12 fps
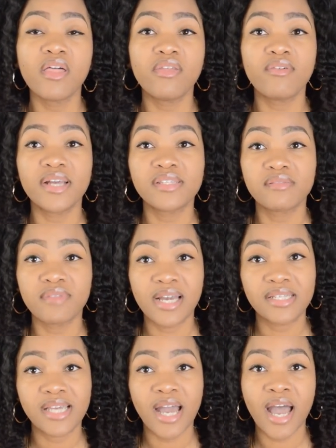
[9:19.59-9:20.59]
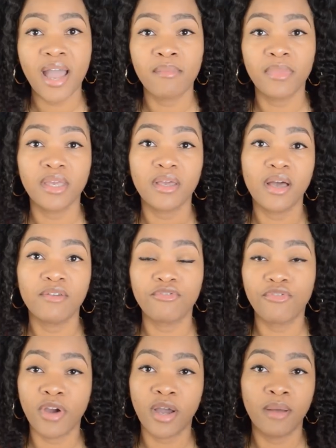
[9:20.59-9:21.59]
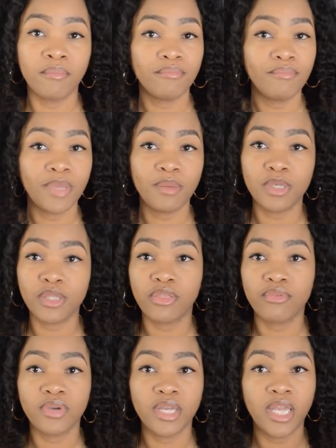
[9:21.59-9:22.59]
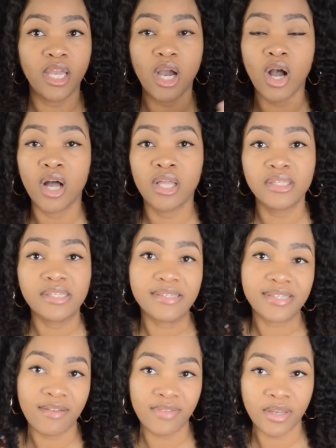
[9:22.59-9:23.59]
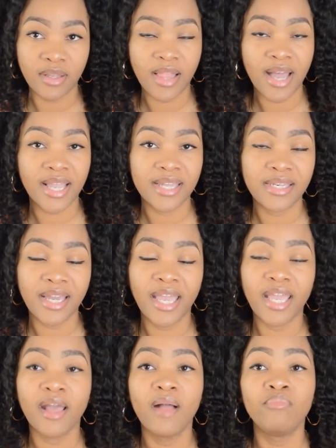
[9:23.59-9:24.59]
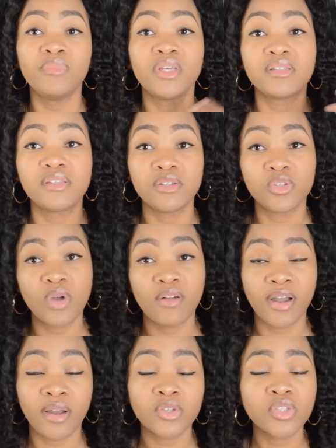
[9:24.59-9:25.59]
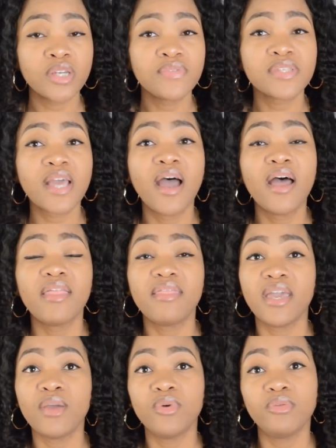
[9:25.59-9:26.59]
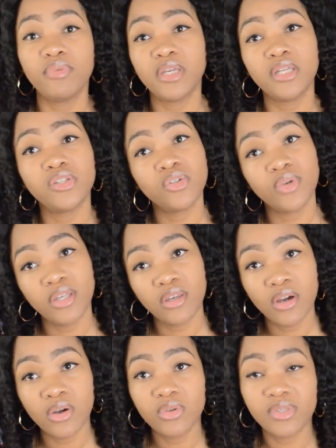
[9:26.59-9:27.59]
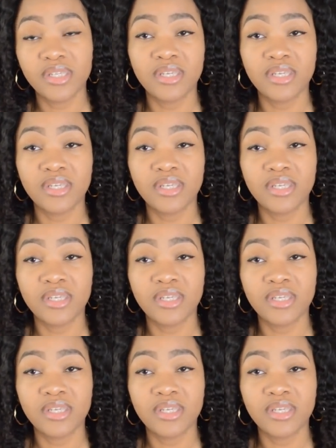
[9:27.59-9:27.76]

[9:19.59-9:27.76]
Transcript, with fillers: the rest of that time, like from maybe three on to seven o'clock at night, because they're 12 hour shifts, they would be doing notes.